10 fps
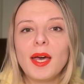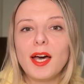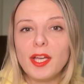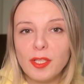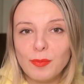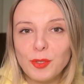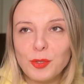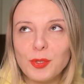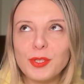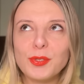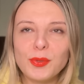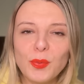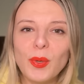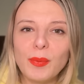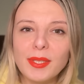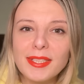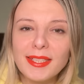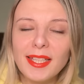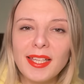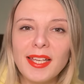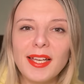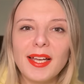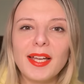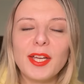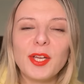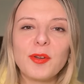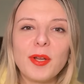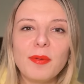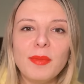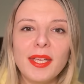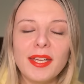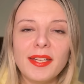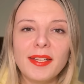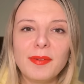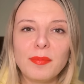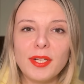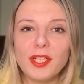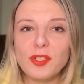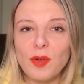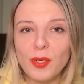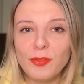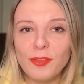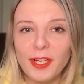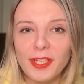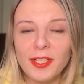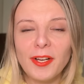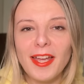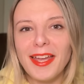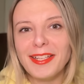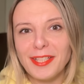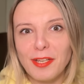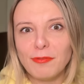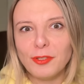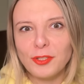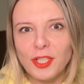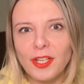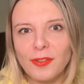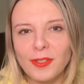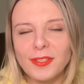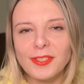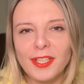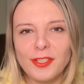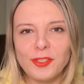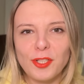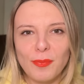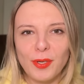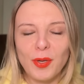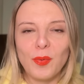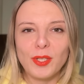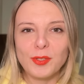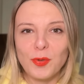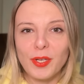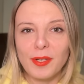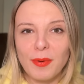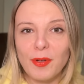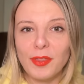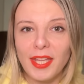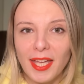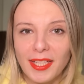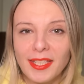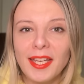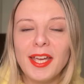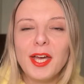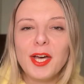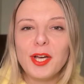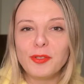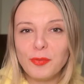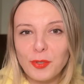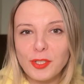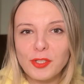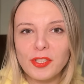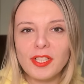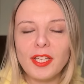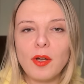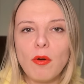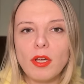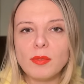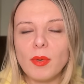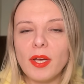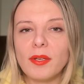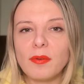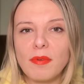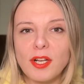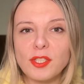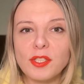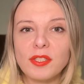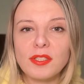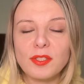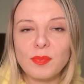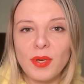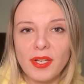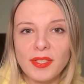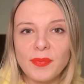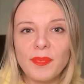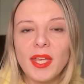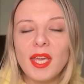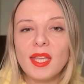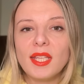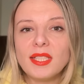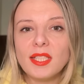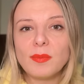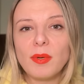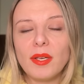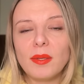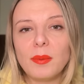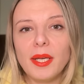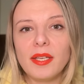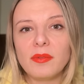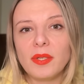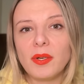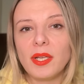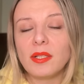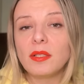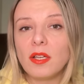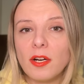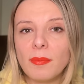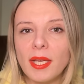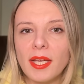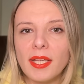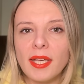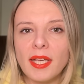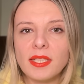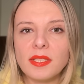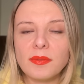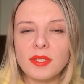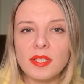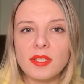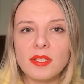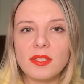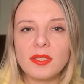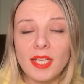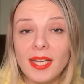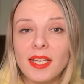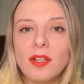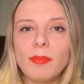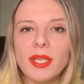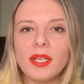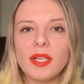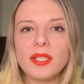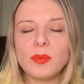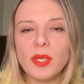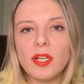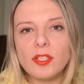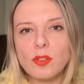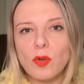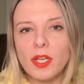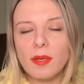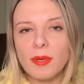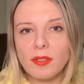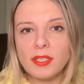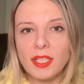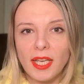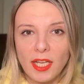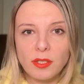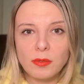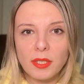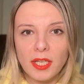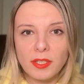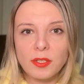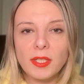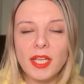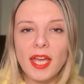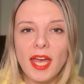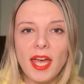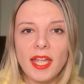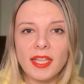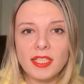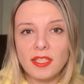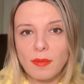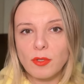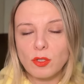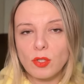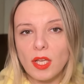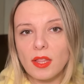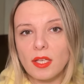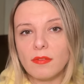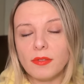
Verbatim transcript: I am sure soon we will see a Crimean bridge on fire and even generals in Germany were talking about that. Unfortunately caught by Russian spies. This is, by the way, a very alarming and negative signal because we are talking about a NATO country and this demonstrates the